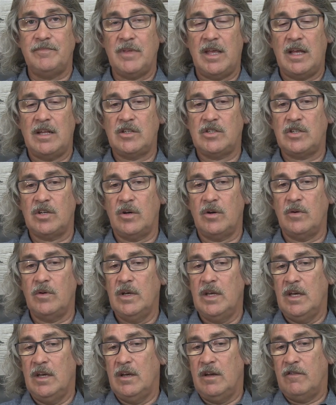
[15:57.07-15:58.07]
And so
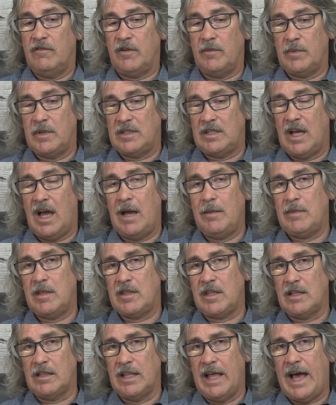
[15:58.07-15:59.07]
from the time that
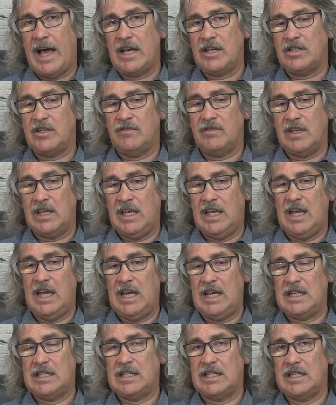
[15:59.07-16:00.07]
the last of the
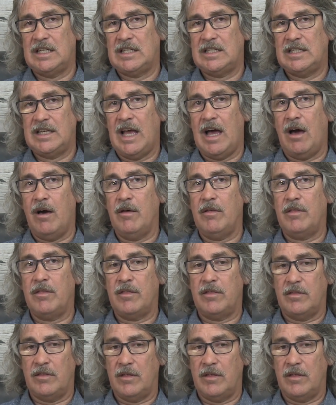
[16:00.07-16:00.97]
kings in the south,